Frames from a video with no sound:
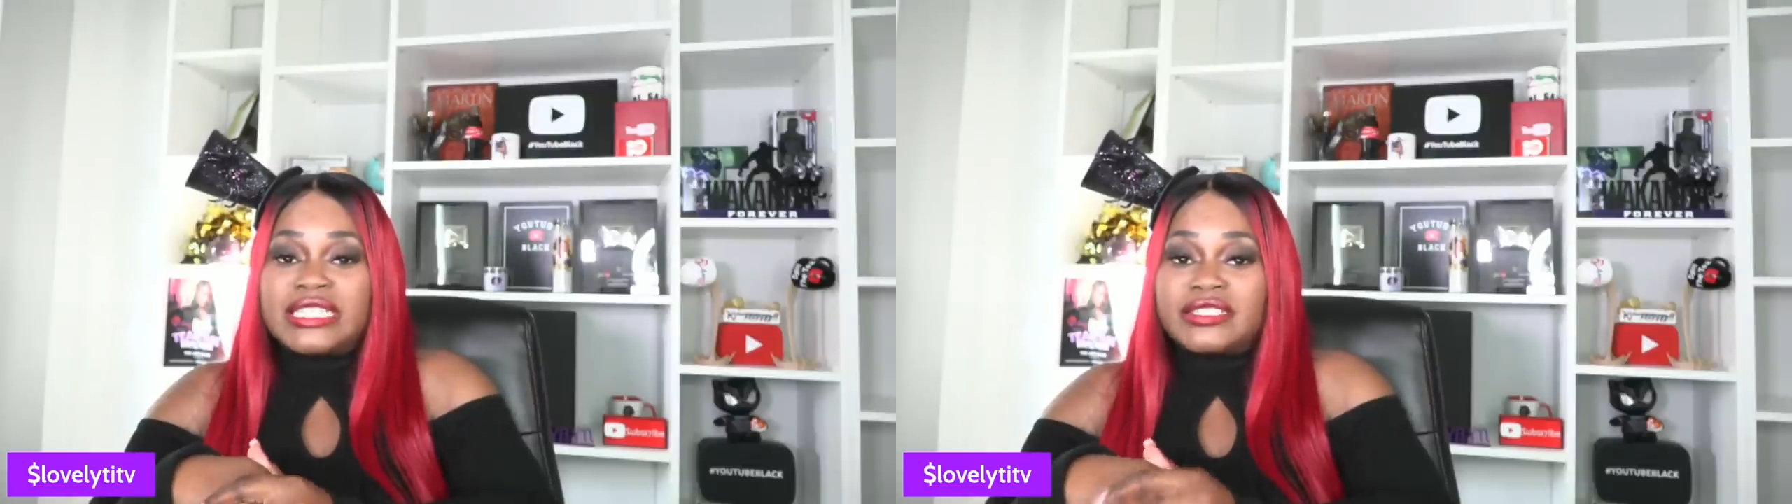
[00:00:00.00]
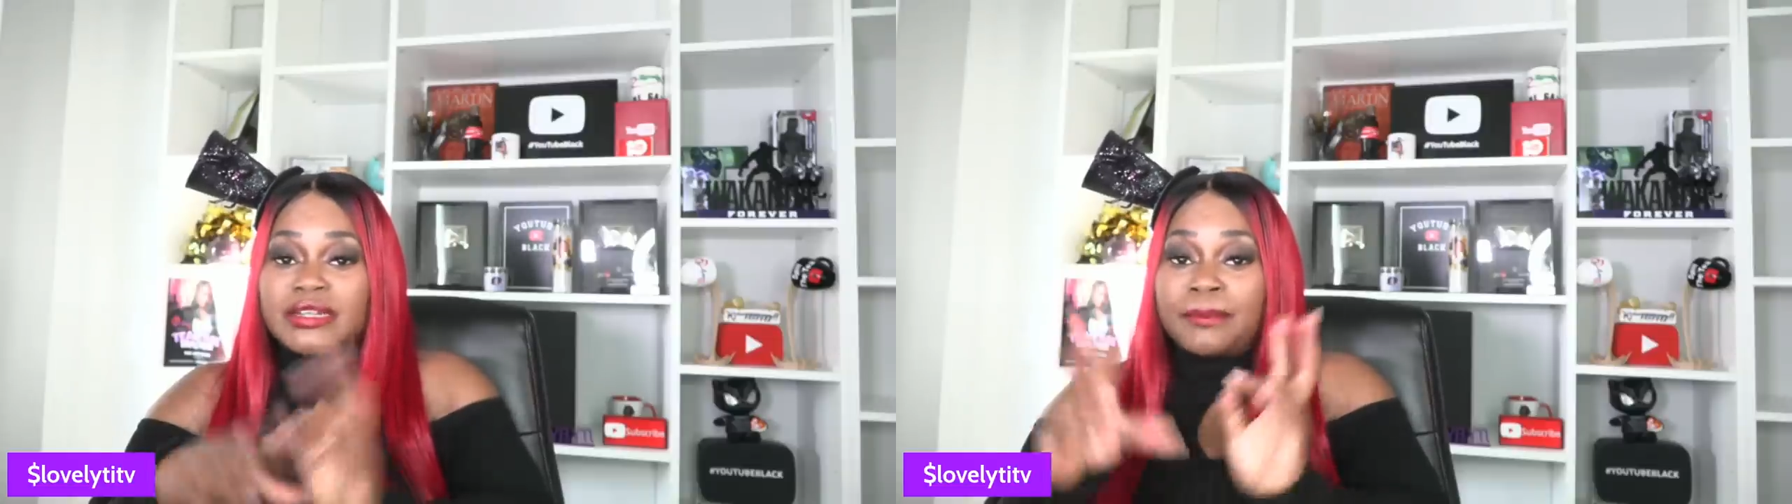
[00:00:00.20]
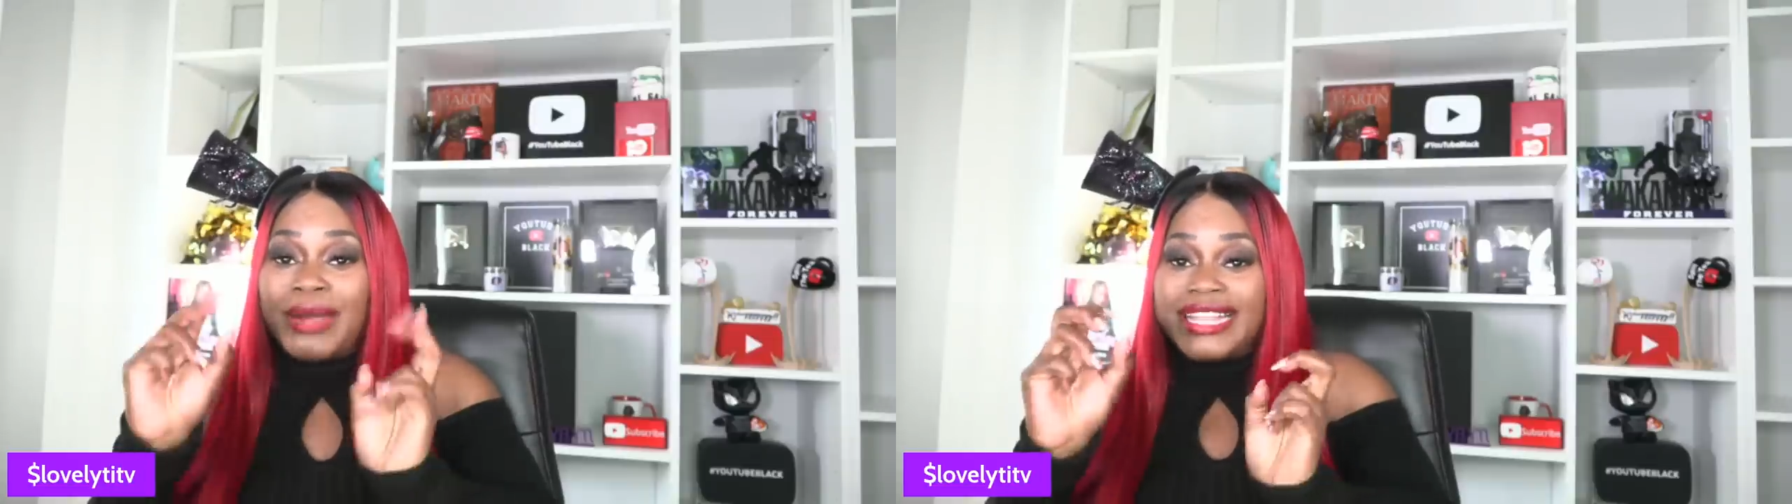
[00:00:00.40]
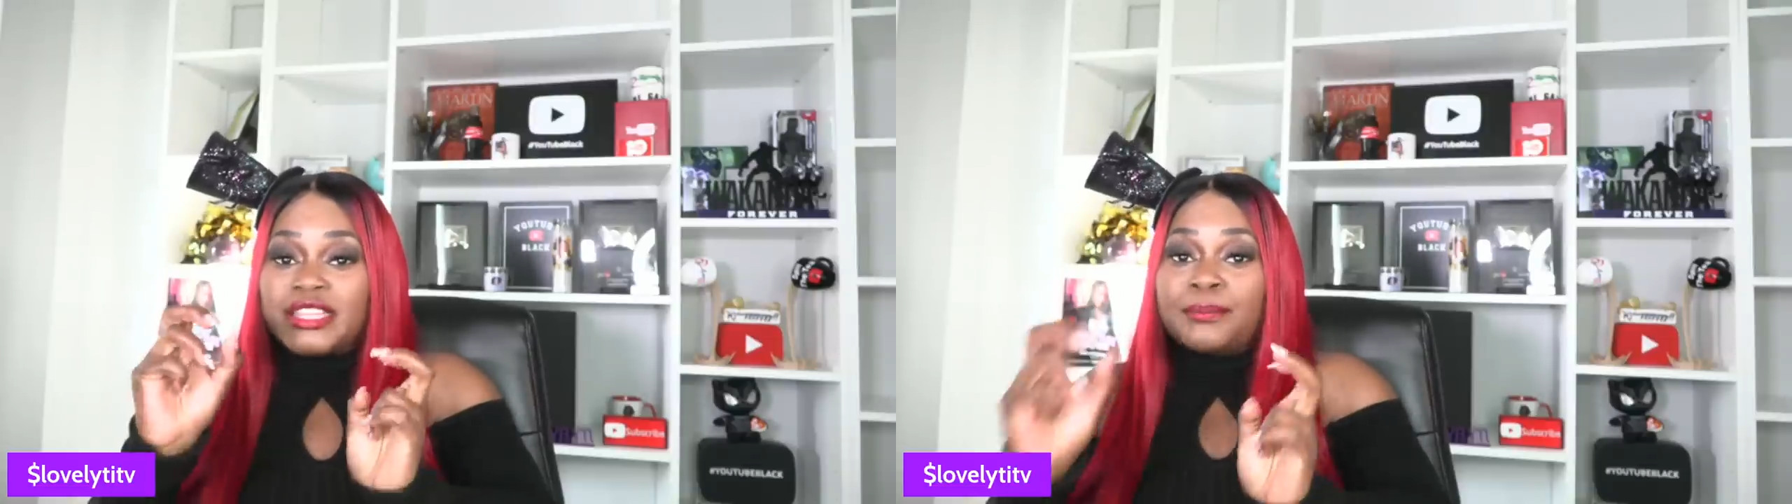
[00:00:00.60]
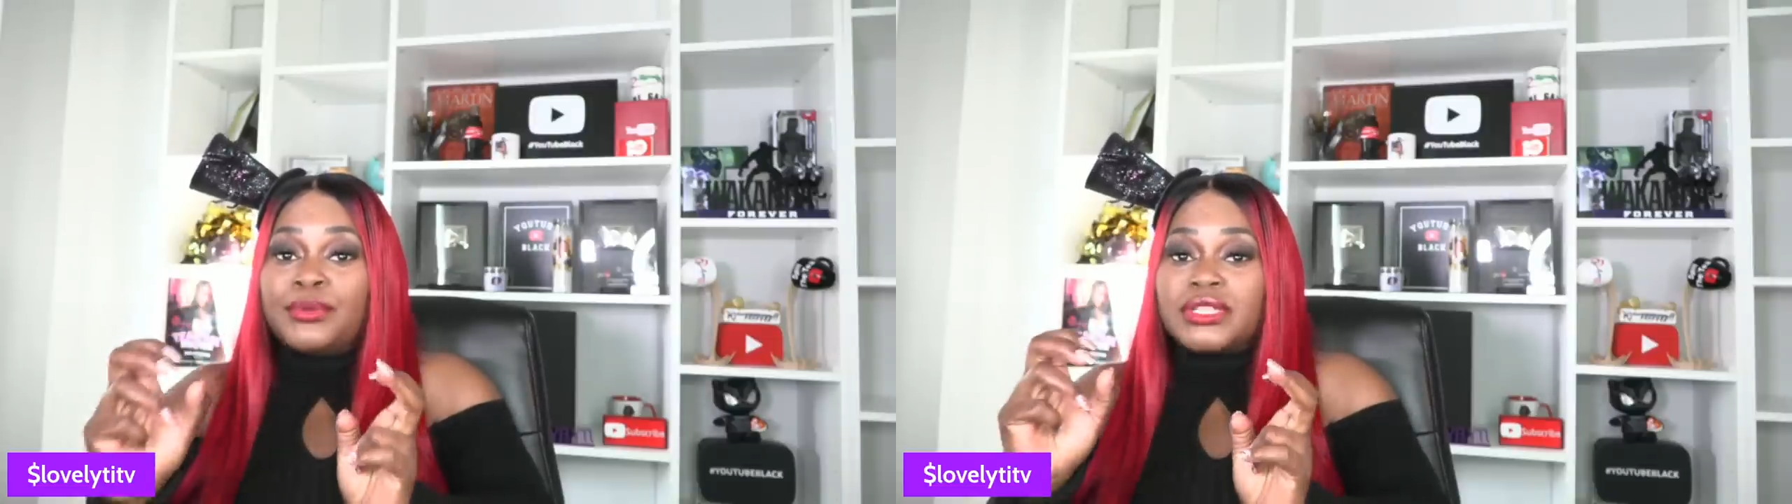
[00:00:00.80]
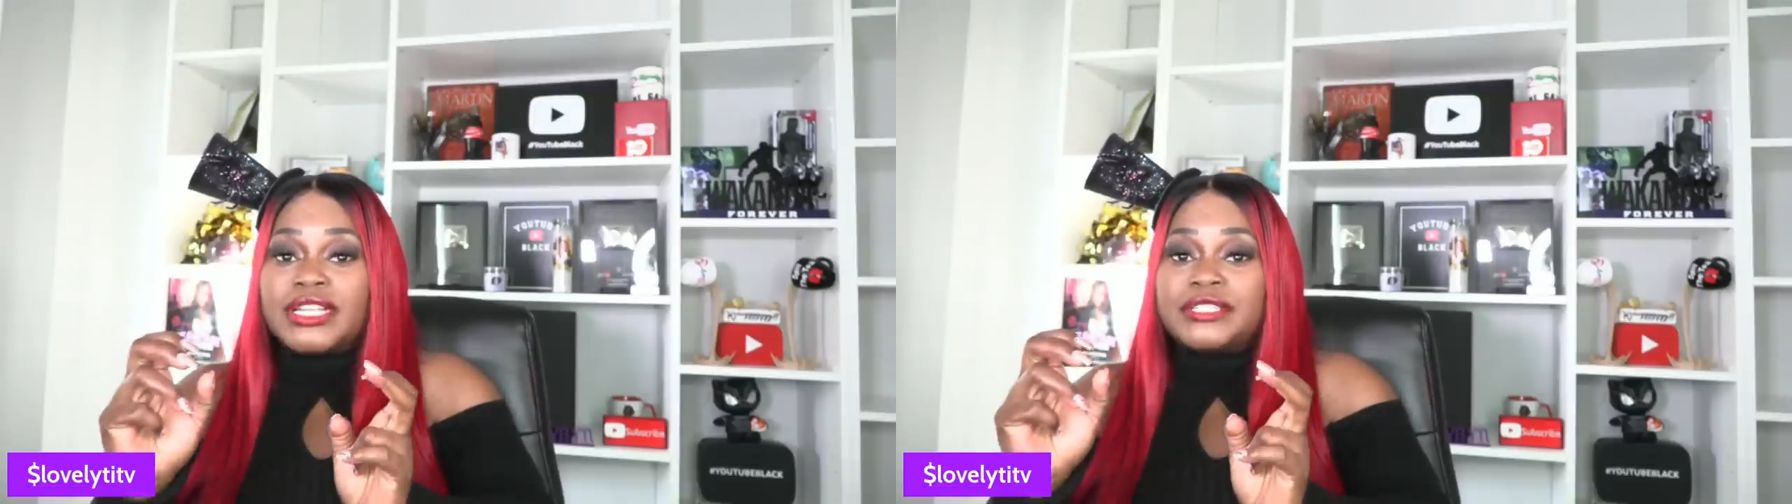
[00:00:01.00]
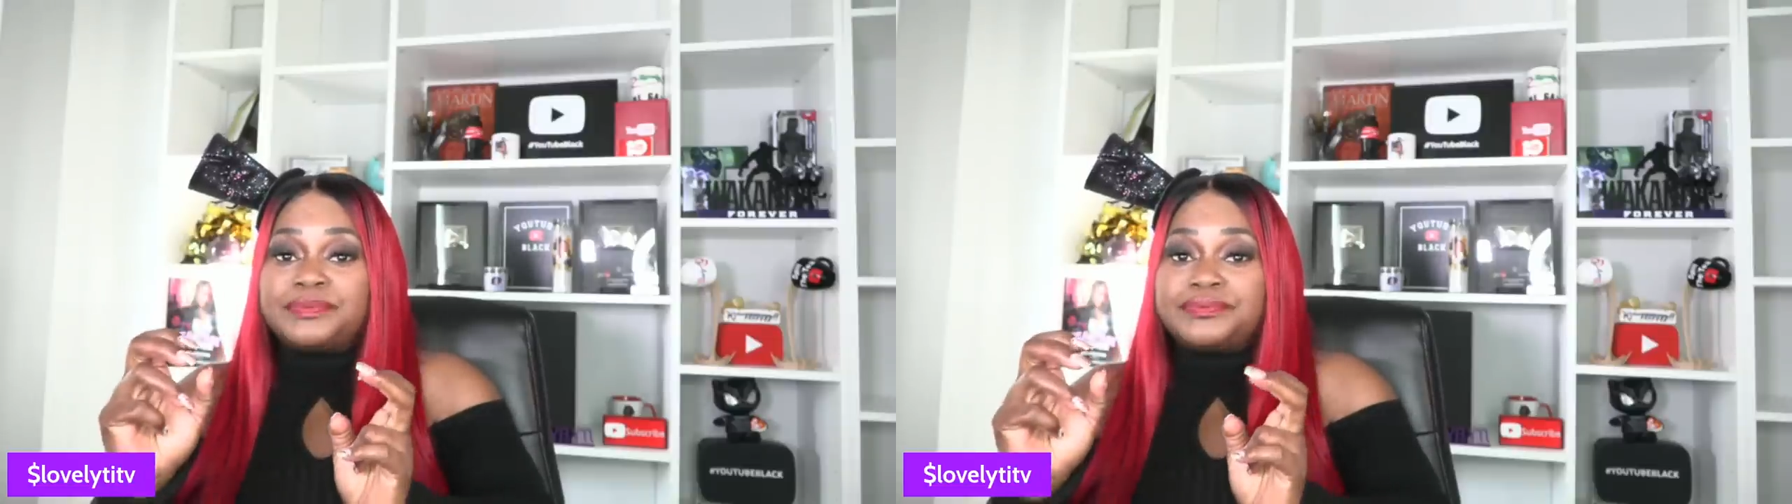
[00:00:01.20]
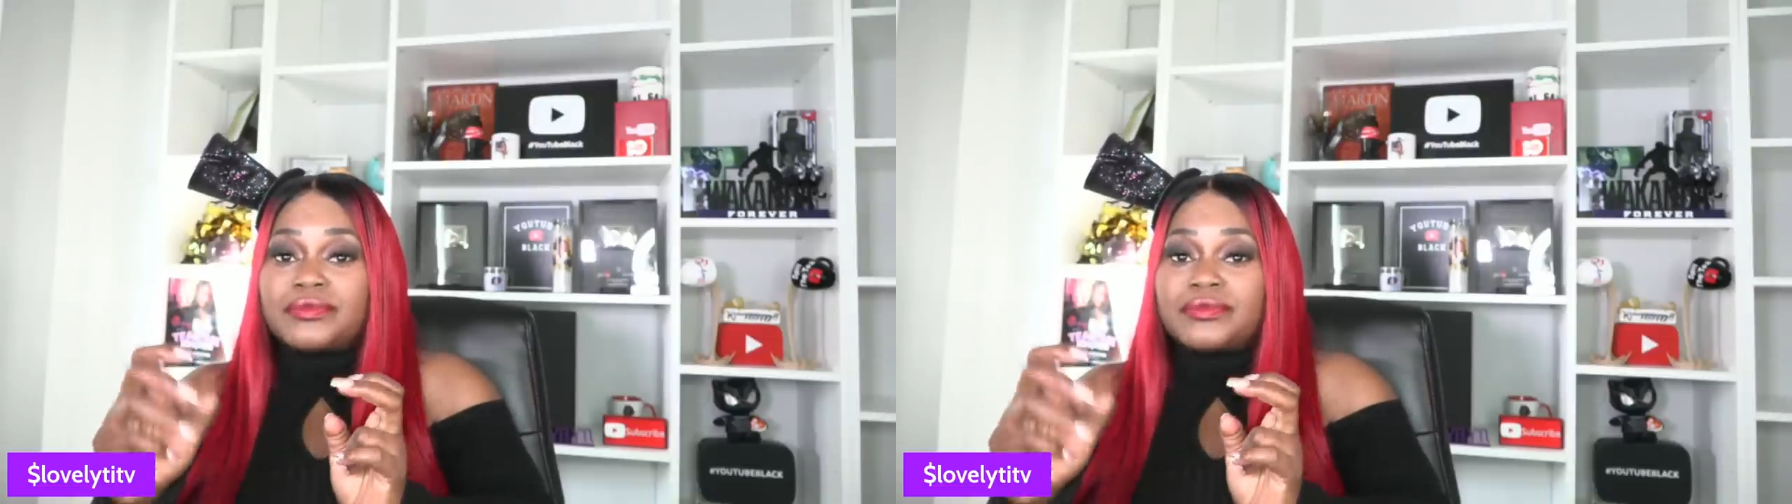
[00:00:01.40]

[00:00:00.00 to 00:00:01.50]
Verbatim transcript: easier to bite the bullet